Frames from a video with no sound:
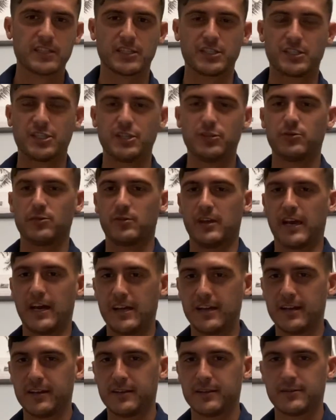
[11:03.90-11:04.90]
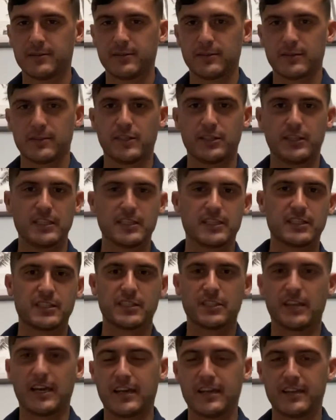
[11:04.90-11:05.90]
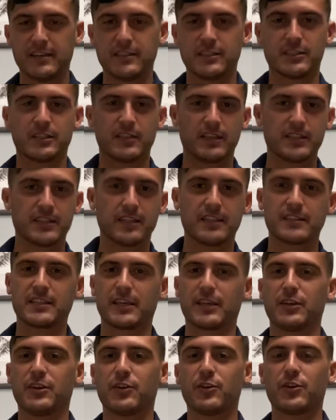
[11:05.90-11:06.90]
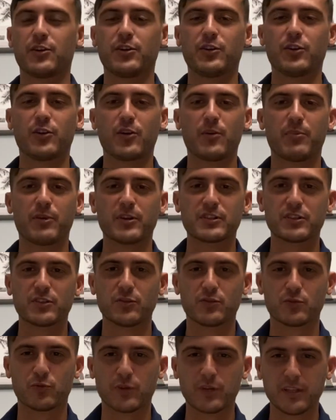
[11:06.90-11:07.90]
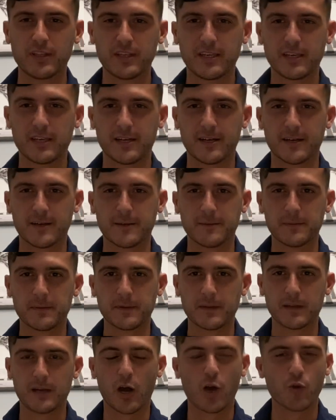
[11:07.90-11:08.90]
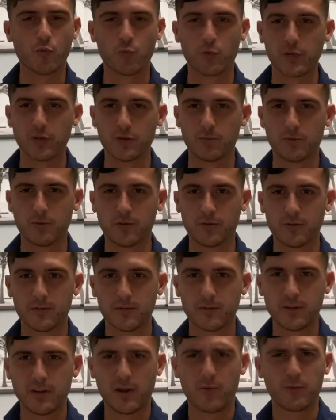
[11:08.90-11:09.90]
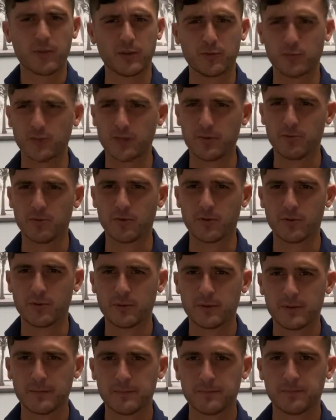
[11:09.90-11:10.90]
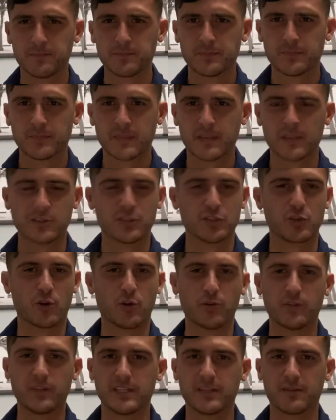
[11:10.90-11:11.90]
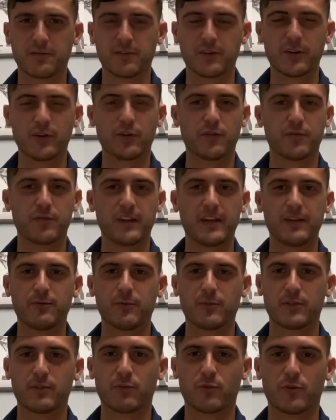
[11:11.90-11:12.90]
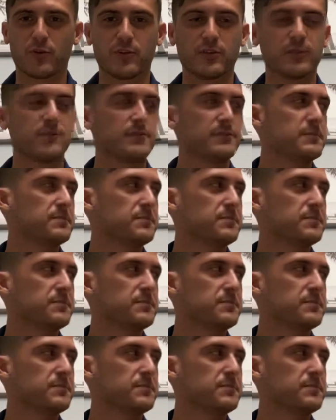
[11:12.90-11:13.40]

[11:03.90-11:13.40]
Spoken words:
Does she do that? Is he this? Is he that? Is he this? It's like you're a person who's really unreadable. You're not really readable. Because you're totally different. You don't fit in with the world.